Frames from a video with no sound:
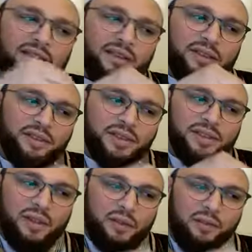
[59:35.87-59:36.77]

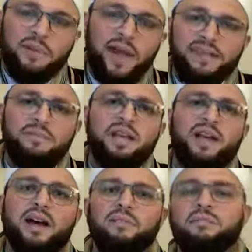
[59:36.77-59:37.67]
this home has to
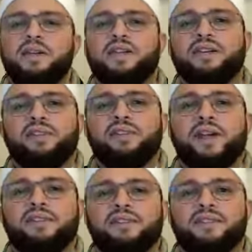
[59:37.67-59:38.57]
become a beacon of
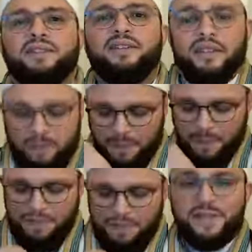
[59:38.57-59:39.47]
light.
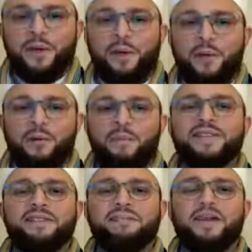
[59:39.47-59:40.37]
This home
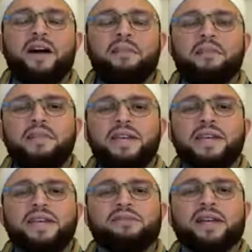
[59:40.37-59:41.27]
has to become a
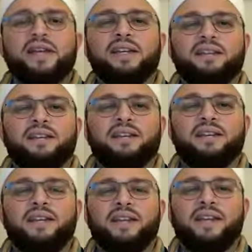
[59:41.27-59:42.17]
beacon of light.
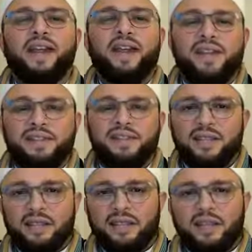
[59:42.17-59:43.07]
And as
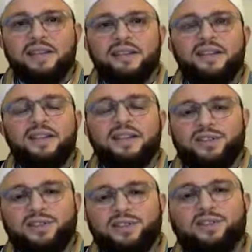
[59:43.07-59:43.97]
the light
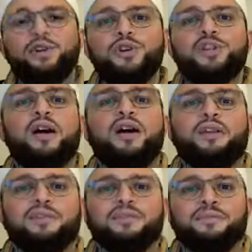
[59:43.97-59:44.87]
is turned
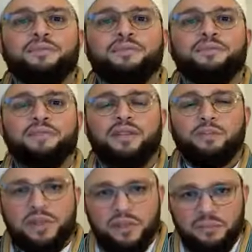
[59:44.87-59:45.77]
on
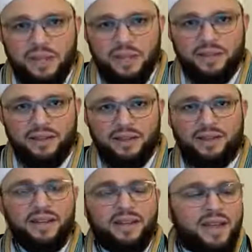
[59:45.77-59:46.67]
within me,
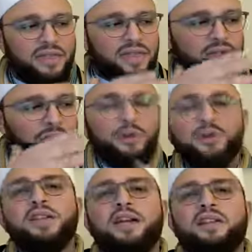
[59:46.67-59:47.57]
and then
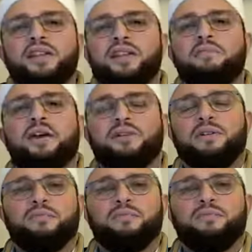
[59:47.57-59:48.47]
turned on in my
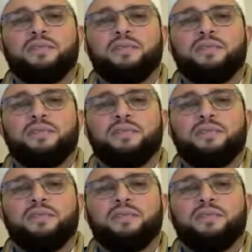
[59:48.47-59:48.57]
home,